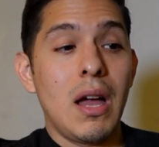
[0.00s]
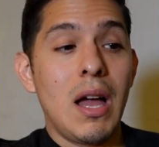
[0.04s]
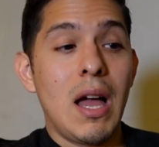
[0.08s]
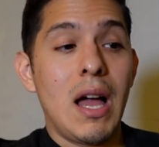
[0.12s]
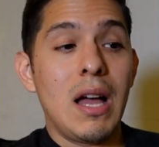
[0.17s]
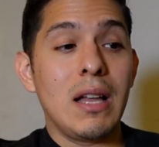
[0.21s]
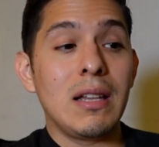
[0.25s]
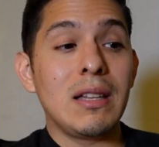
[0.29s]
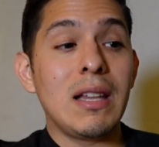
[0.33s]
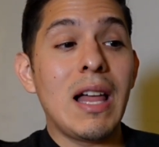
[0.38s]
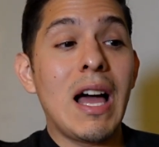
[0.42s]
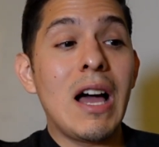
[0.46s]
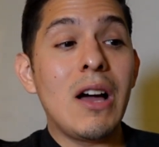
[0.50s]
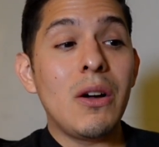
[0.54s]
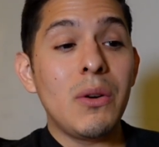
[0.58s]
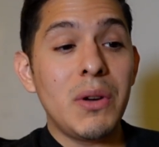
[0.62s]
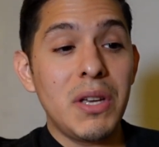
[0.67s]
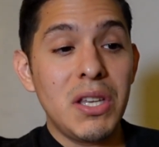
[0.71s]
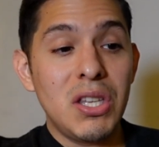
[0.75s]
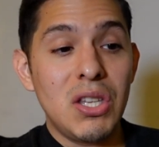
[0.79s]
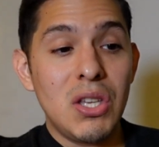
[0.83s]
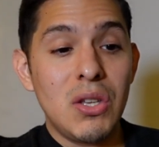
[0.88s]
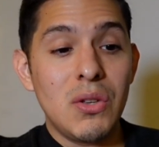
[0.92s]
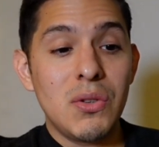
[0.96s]

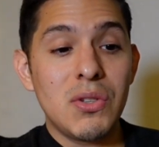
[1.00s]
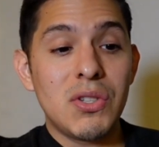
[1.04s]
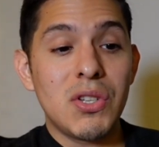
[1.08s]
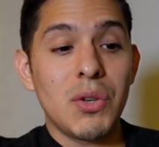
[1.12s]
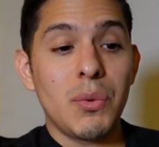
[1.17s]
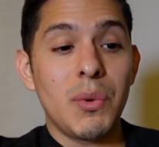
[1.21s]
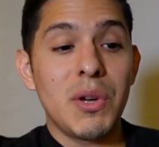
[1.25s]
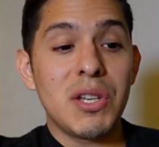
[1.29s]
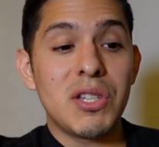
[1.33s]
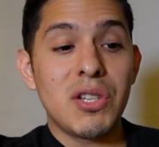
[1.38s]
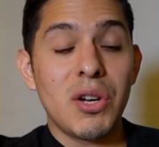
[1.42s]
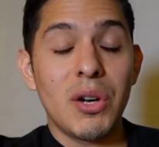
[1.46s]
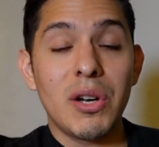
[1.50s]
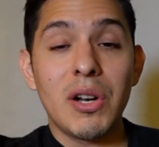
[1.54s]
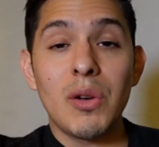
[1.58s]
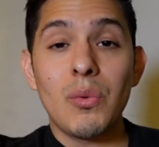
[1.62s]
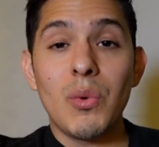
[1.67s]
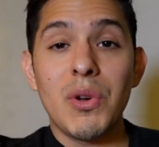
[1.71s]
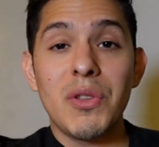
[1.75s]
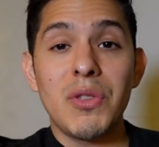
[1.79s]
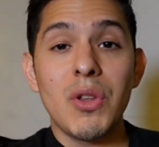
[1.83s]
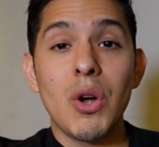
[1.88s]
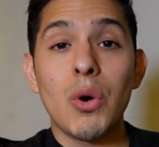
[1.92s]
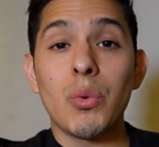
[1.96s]
allowing you to return it
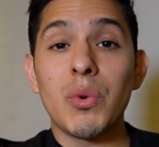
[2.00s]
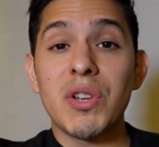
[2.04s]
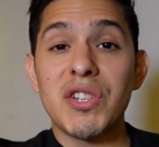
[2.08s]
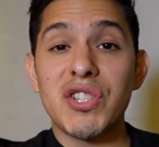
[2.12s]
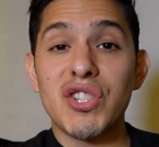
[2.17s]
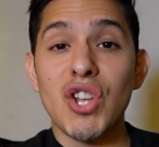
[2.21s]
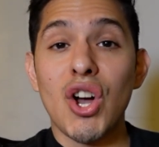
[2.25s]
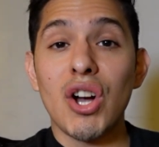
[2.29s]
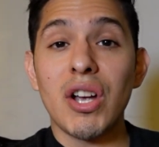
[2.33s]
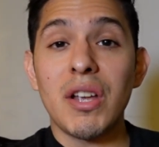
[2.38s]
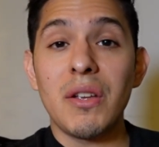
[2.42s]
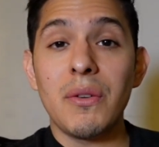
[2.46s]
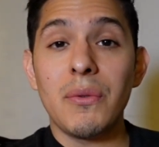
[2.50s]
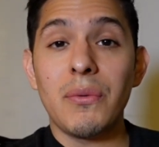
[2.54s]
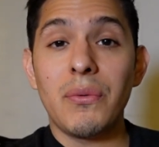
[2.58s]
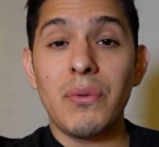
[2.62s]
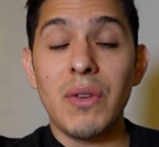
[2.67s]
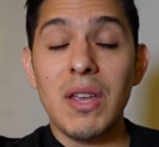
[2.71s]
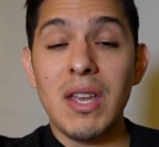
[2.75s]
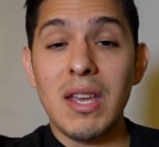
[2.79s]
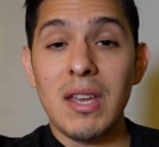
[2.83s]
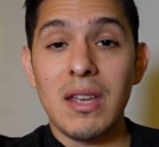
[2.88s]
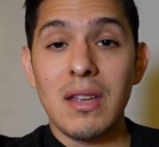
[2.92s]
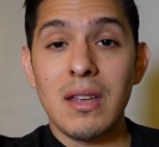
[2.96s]
with no restocking
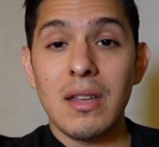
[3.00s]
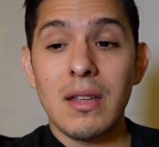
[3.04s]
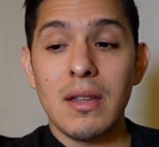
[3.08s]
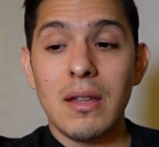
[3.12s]
fee.